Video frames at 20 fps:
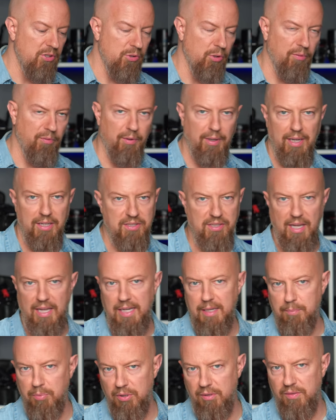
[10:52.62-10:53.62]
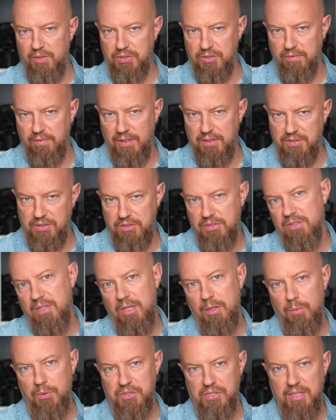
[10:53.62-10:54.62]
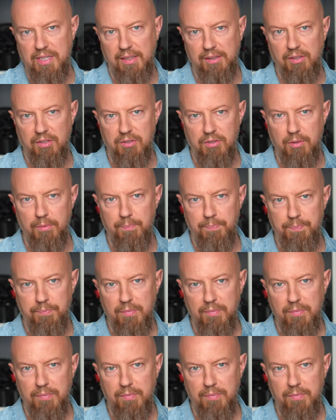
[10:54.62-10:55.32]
so it forgets any previous devices it was connected to.